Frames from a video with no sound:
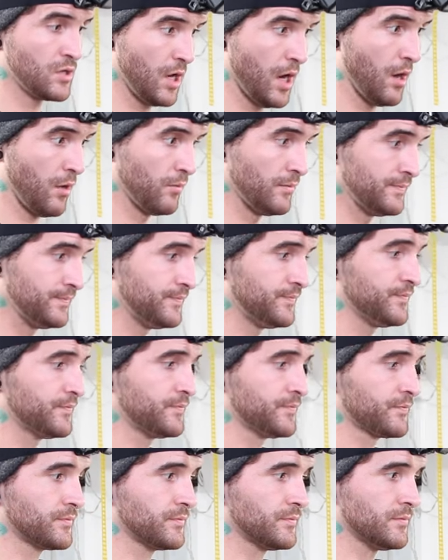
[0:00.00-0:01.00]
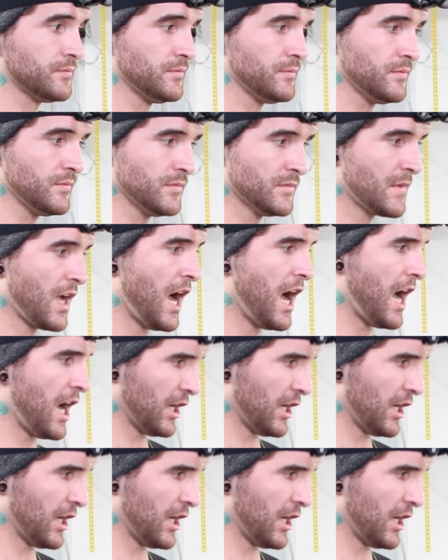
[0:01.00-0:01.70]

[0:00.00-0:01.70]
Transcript: Uh, yeah, the Sunlights